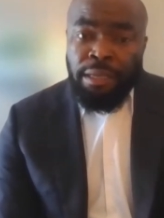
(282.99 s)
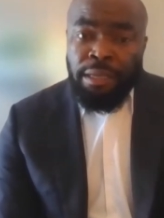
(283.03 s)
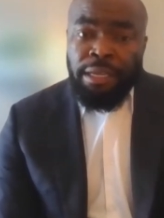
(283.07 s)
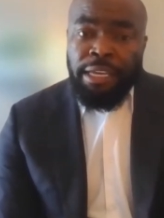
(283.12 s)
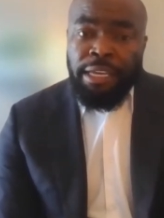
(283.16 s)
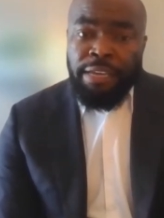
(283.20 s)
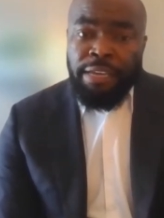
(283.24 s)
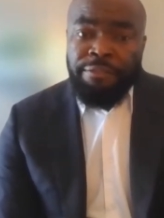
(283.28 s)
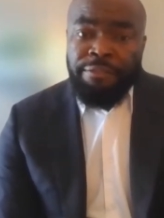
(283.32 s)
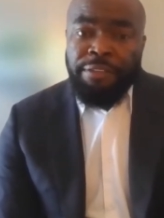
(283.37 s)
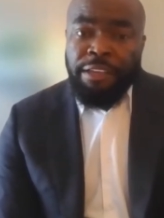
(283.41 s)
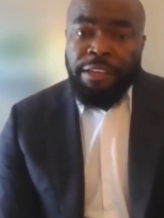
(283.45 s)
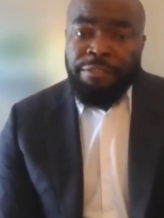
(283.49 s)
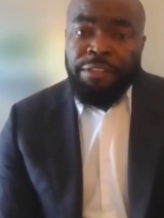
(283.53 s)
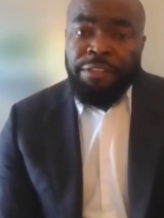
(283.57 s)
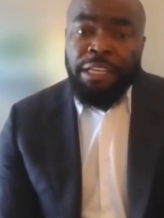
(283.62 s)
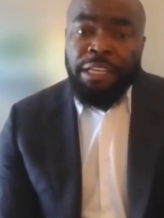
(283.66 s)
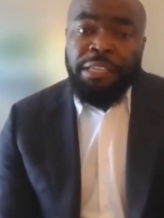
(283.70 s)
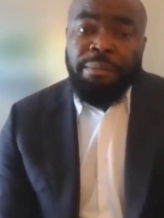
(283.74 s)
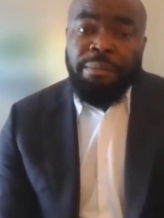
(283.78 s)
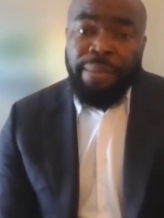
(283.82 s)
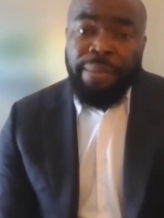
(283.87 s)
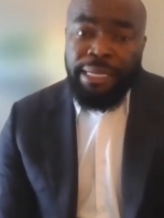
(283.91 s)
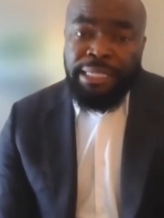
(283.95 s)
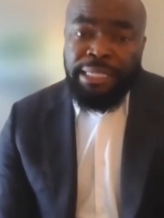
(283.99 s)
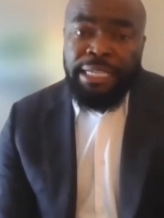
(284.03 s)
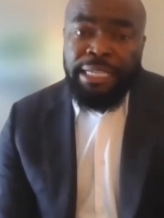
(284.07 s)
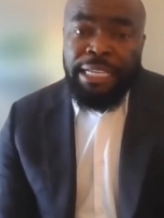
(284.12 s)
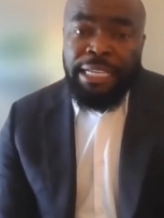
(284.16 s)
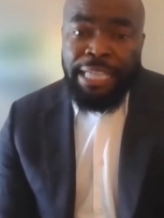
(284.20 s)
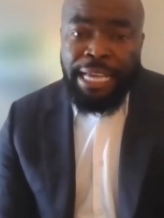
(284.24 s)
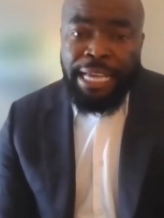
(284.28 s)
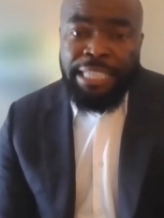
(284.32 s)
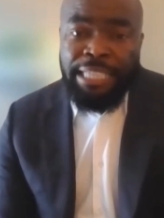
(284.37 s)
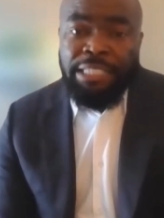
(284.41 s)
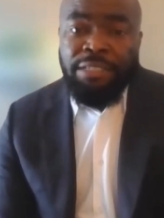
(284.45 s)
if, if not the best in
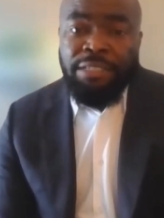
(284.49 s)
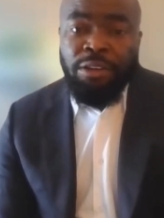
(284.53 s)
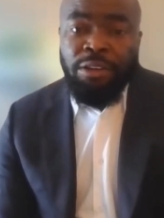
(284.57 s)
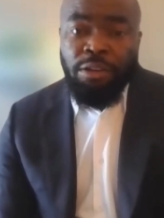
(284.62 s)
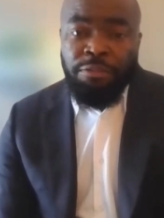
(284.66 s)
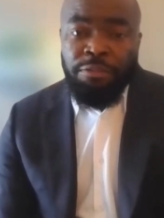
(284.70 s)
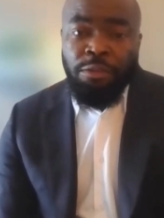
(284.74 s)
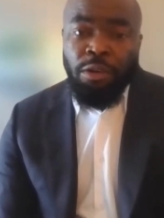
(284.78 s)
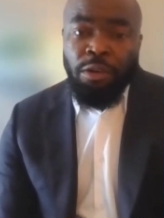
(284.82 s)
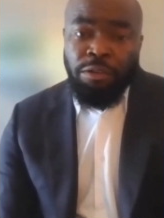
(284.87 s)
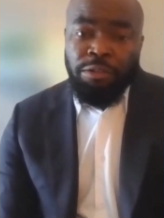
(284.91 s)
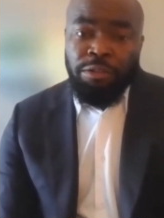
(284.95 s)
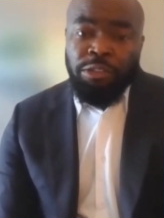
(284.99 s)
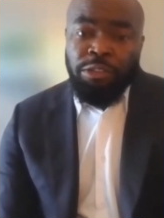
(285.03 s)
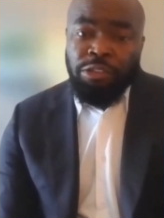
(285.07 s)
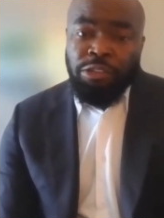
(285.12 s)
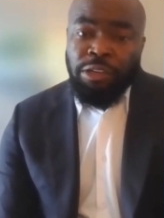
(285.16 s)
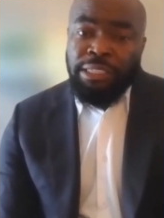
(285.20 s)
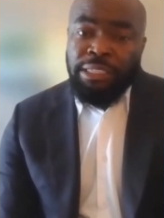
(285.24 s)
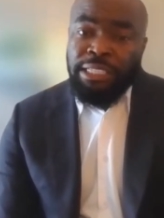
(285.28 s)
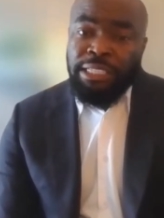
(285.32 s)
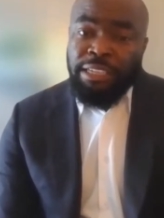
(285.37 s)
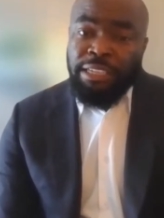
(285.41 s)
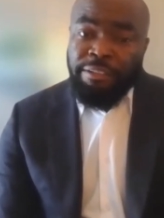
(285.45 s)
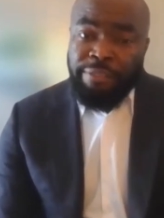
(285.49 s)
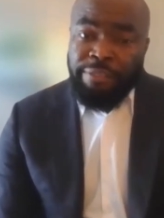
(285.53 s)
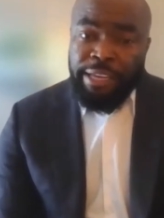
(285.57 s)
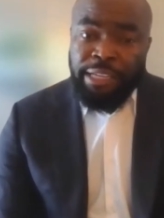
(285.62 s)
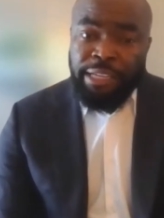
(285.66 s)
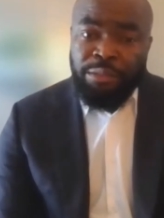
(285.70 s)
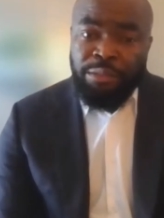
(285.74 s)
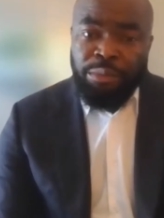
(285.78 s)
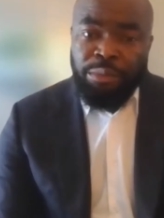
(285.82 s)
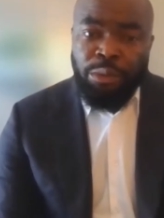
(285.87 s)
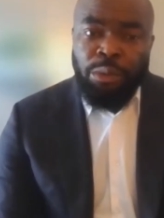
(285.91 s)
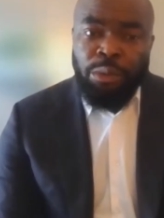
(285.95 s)
class of oral drugs that are
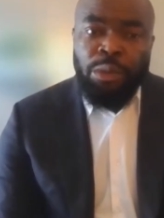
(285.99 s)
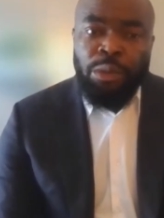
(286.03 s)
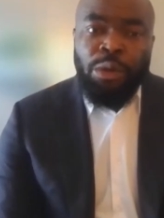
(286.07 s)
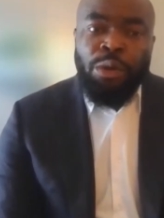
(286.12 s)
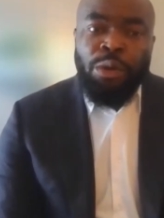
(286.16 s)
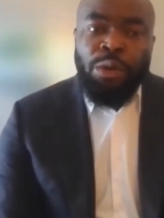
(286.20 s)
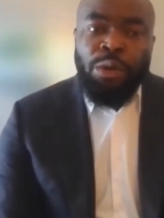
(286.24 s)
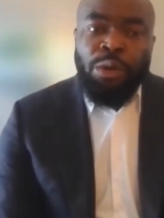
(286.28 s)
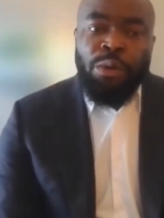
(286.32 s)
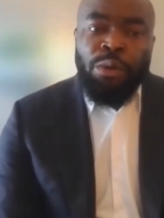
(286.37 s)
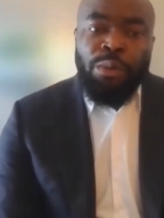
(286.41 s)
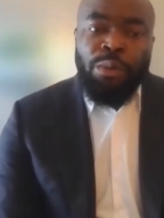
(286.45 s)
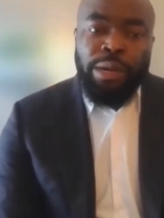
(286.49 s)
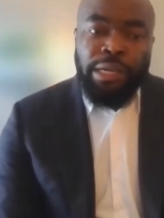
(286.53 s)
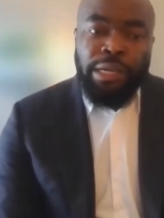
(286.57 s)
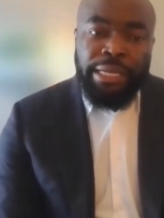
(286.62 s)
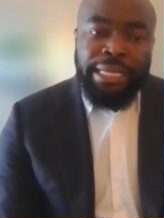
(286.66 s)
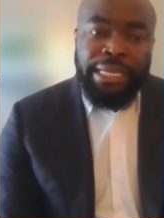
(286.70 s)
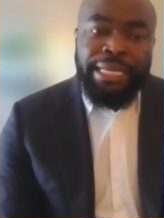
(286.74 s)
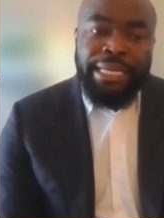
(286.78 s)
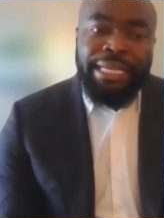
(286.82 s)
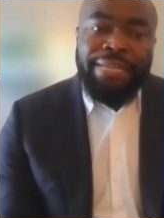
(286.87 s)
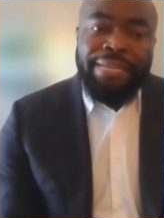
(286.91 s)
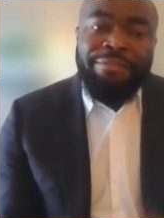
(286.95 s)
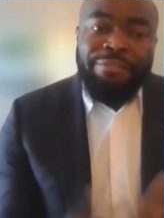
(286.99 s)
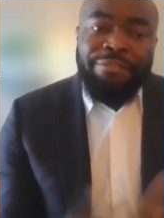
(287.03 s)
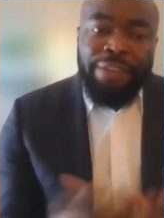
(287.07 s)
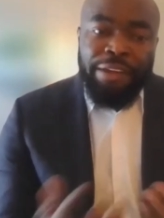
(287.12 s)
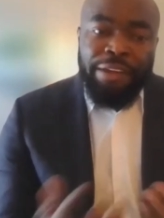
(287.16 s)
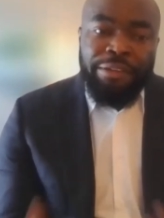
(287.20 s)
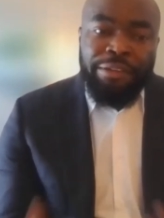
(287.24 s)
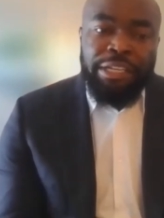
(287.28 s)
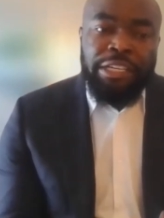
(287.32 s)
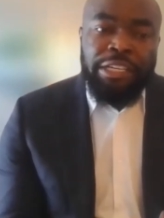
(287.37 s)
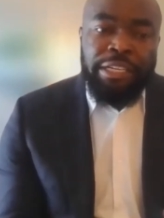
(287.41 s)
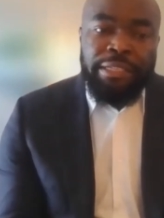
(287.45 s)
available we're looking at a
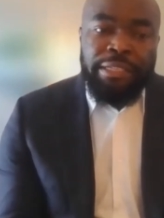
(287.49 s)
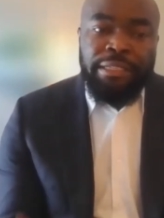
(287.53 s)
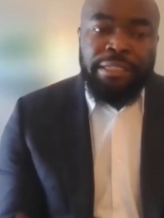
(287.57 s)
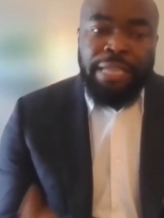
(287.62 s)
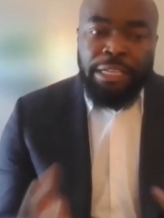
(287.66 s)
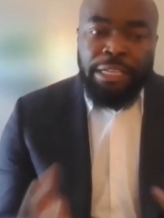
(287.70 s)
very good,